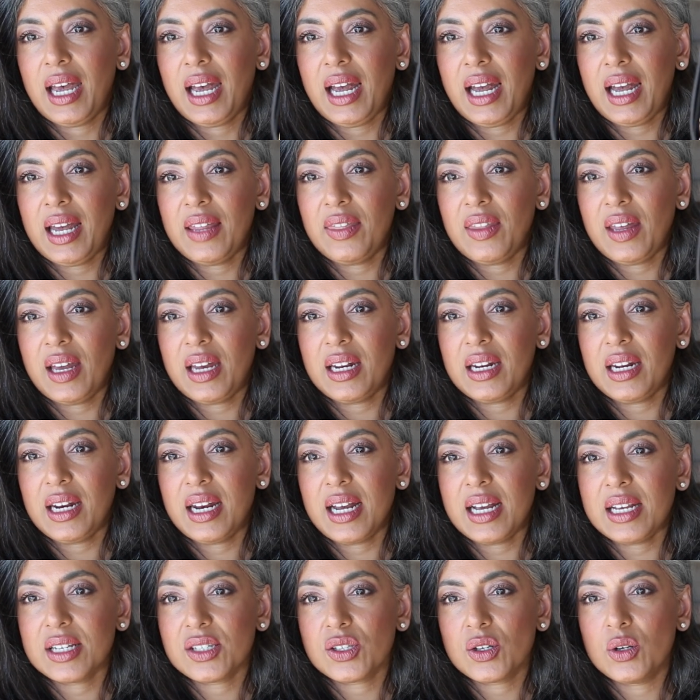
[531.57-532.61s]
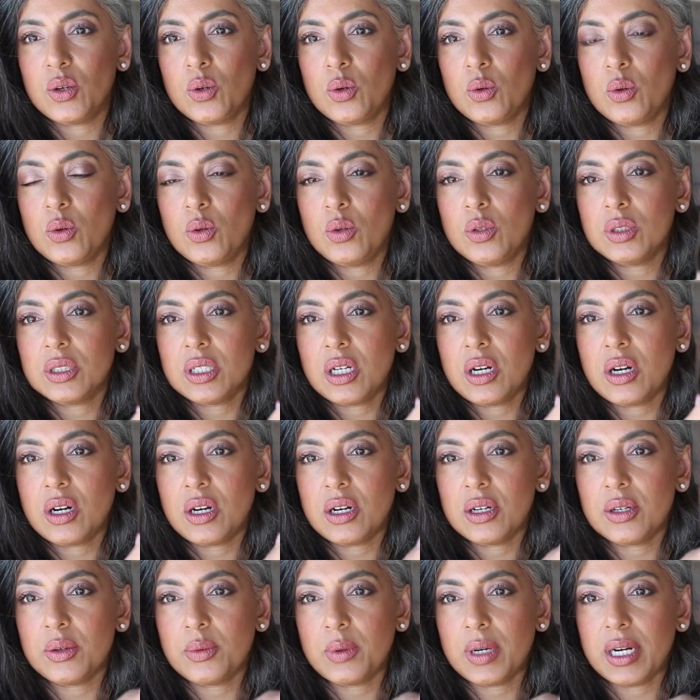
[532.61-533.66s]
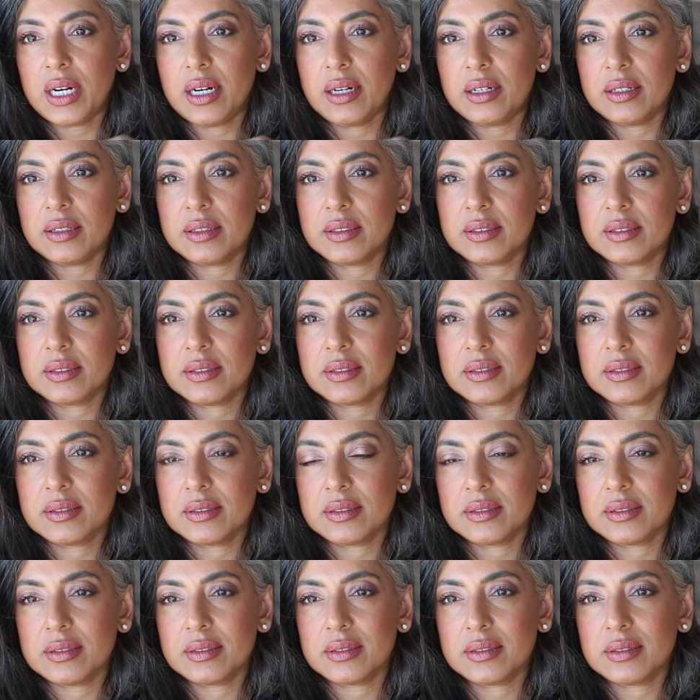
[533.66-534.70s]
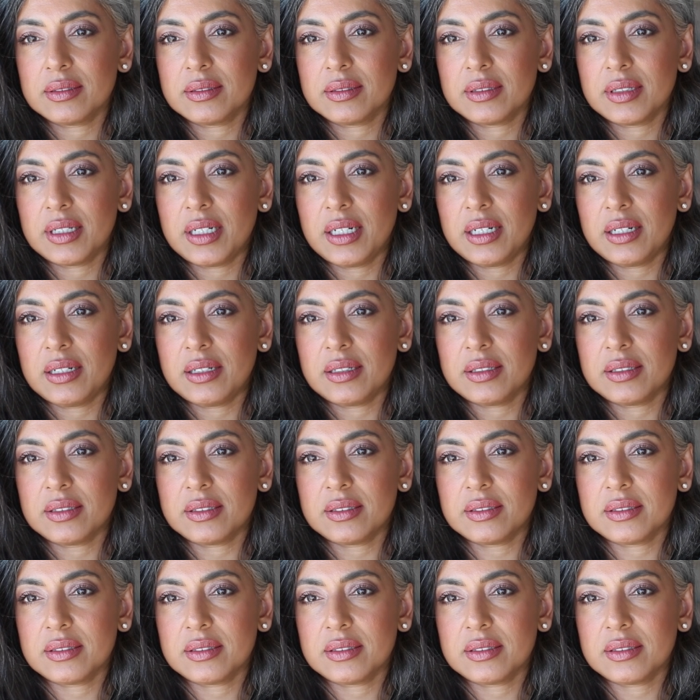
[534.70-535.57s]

And then it has gold hardware here.